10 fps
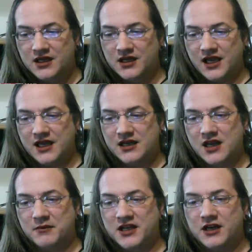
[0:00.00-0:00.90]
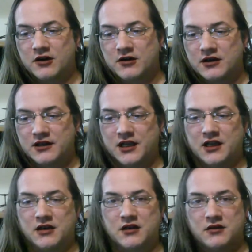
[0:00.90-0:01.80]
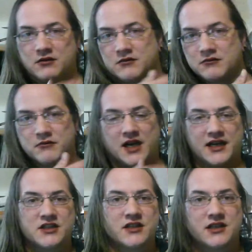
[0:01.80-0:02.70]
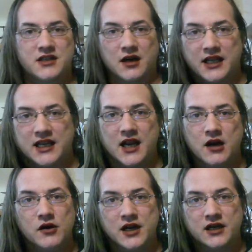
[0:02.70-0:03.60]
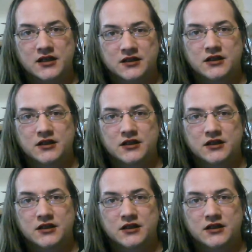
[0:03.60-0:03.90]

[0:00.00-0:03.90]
and I'm here in my study area,